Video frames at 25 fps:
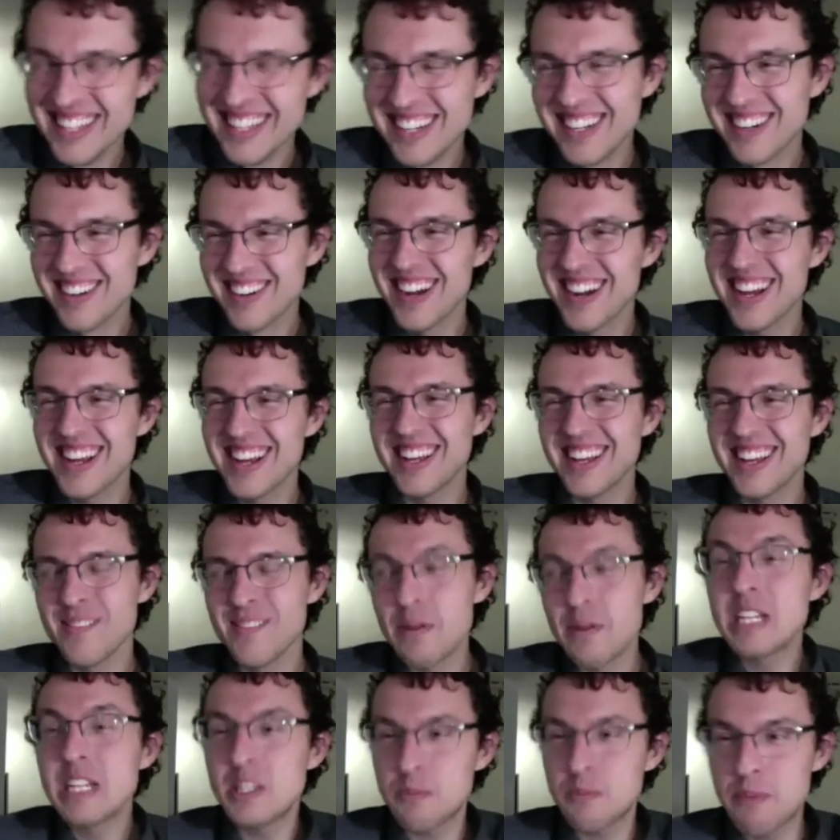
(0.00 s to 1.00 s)
Right,
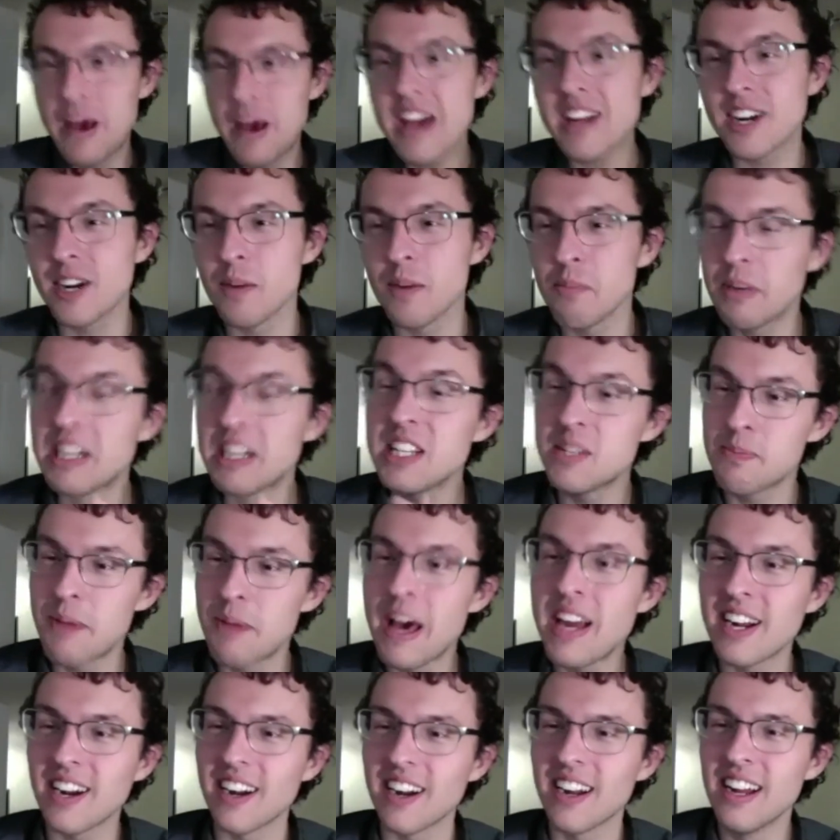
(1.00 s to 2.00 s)
but it's better.
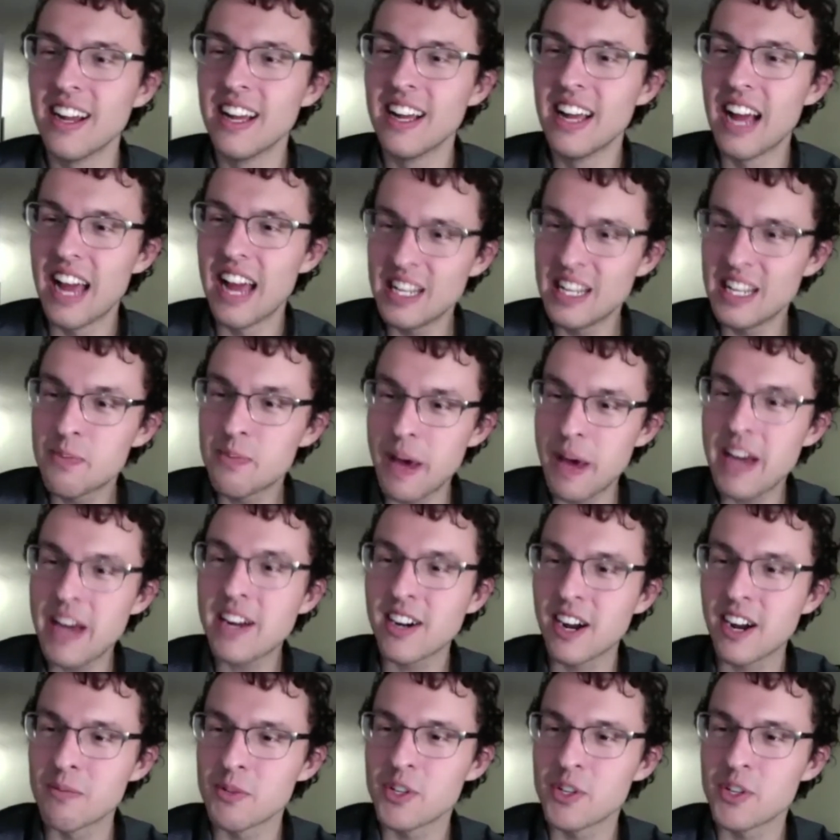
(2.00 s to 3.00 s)
It's better.
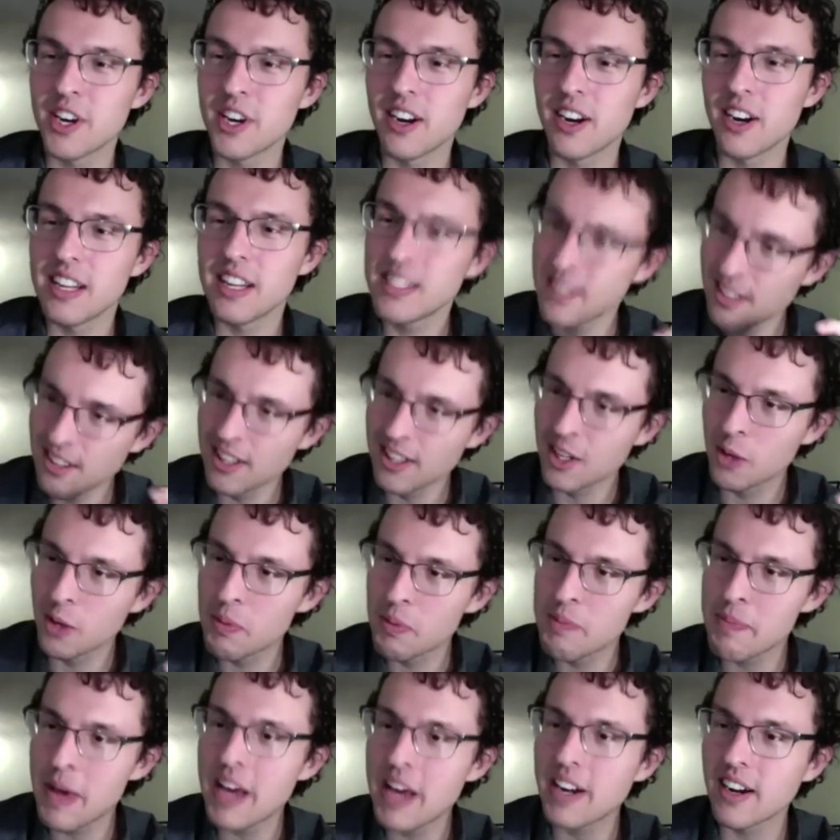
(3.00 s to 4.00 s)
I'm sure it's a little
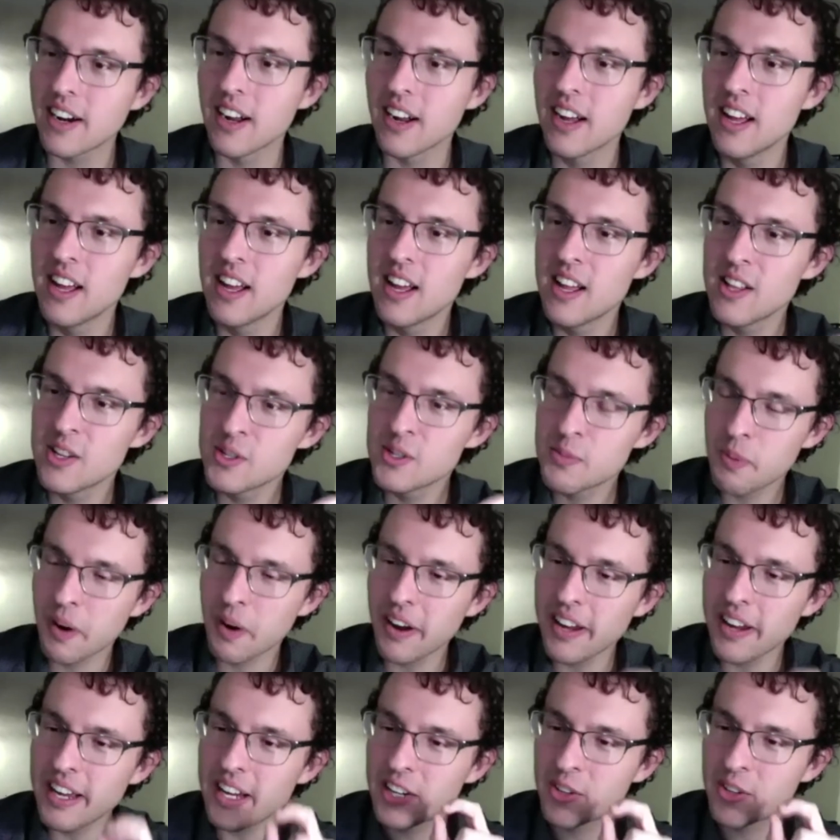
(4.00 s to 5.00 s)
bit better. There's
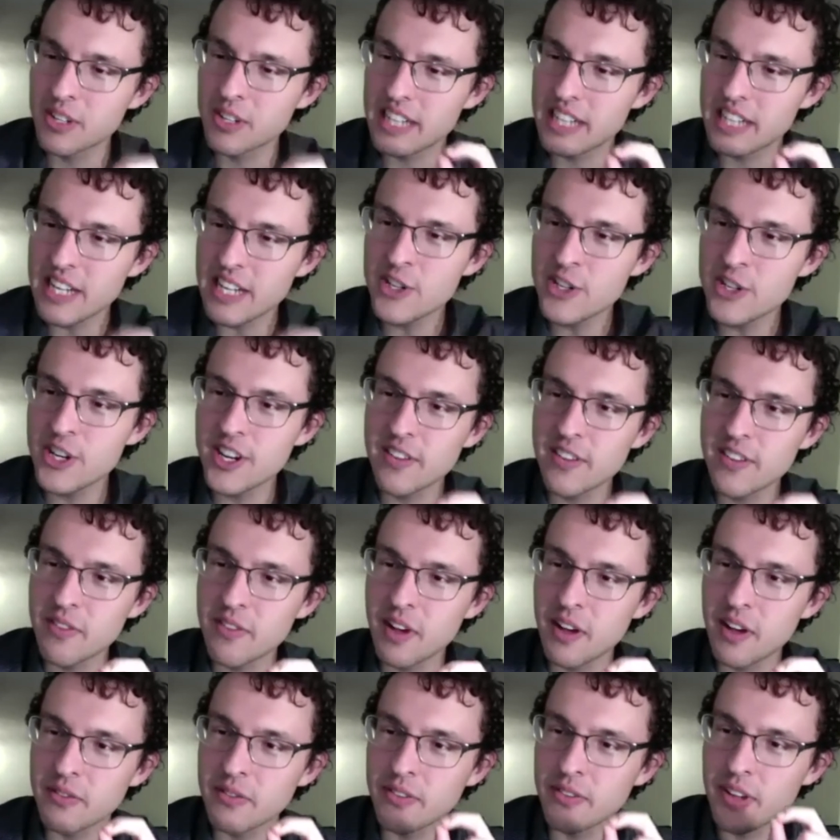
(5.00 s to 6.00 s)
probably a gradation
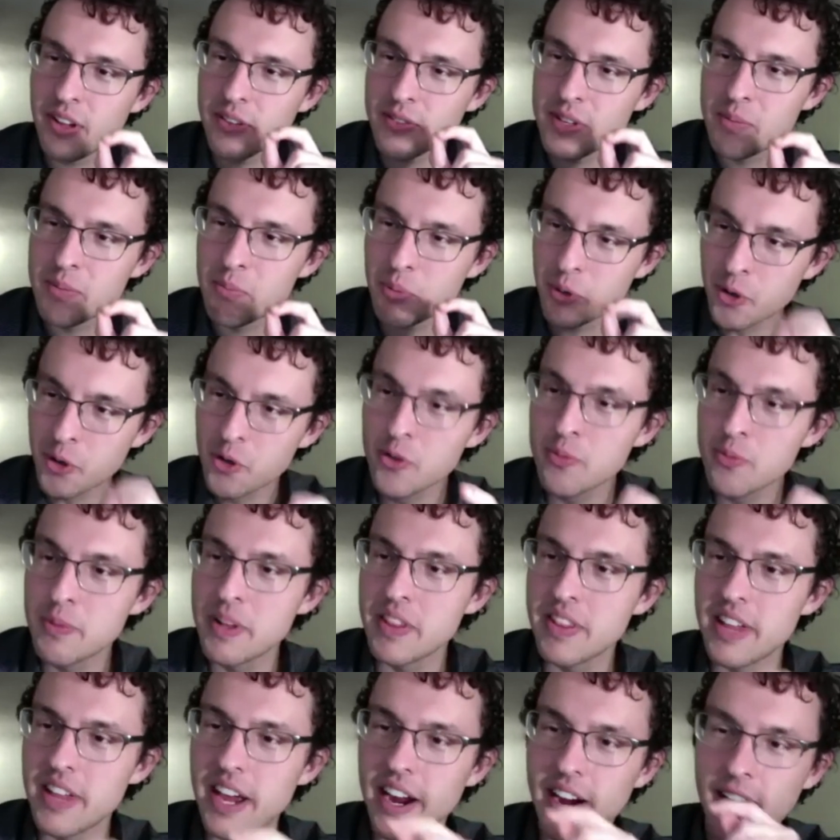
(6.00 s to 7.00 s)
of improvement
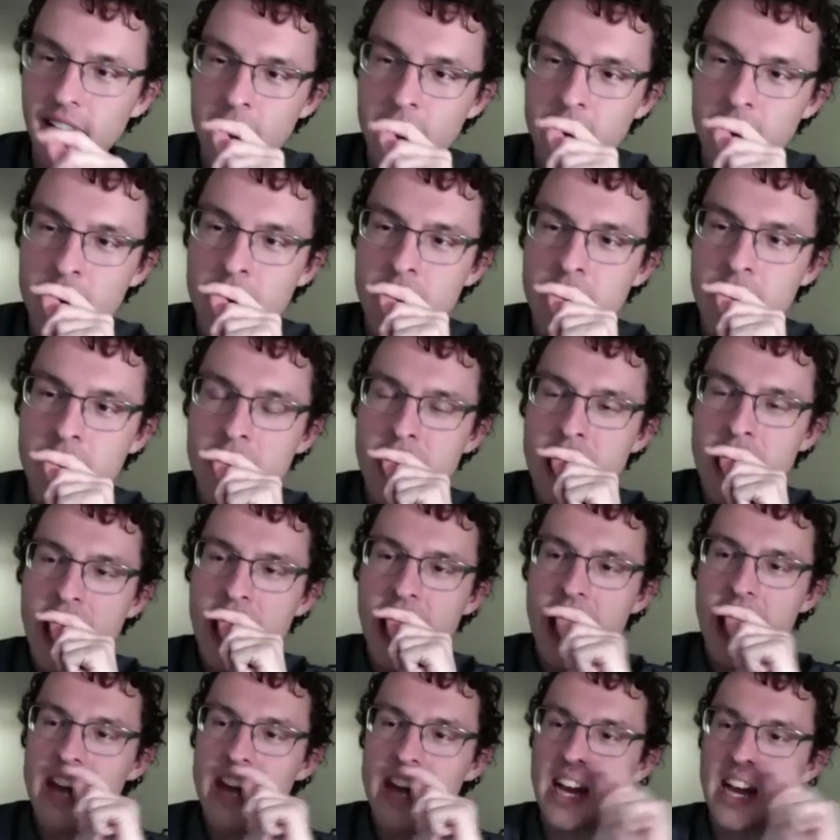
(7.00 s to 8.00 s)
there,
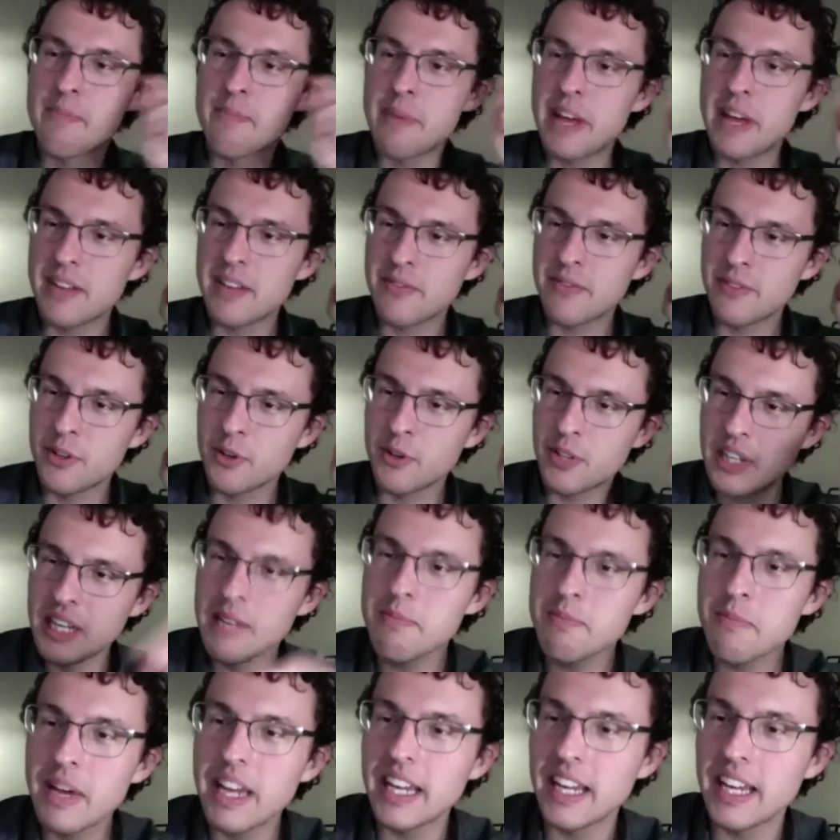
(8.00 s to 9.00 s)
and I bet if you
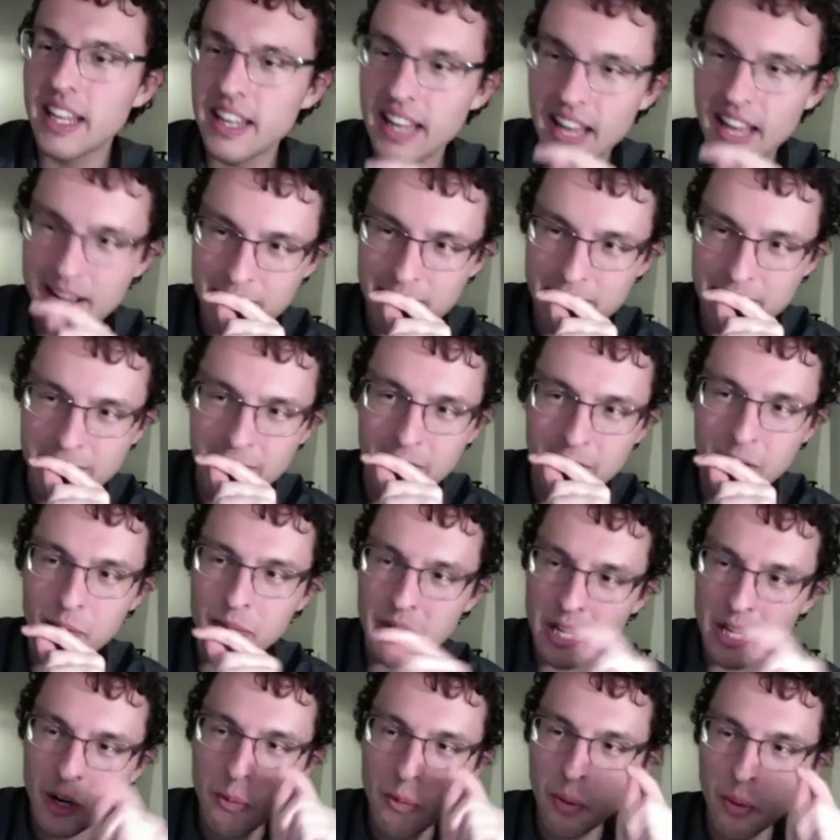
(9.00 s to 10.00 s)
keep making that film,
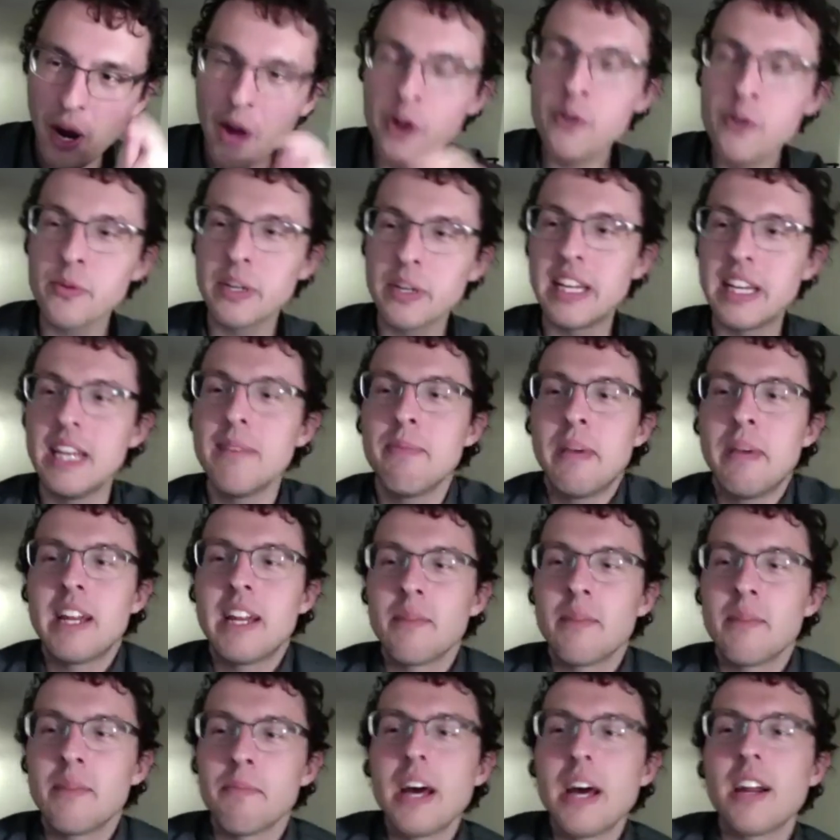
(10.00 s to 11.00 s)
it'll probably keep
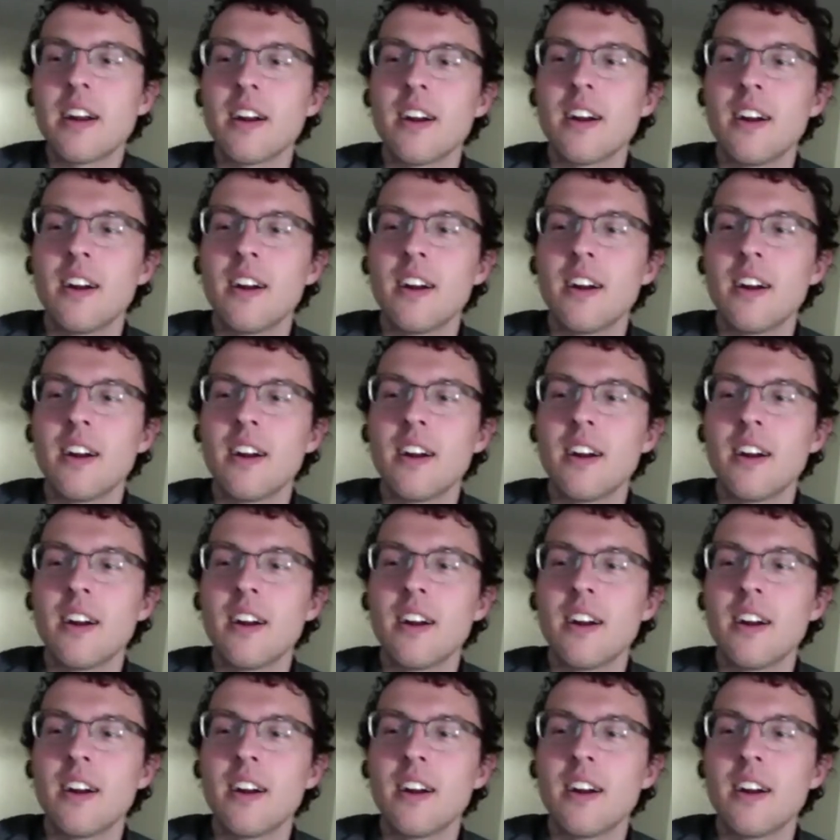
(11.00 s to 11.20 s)
getting better.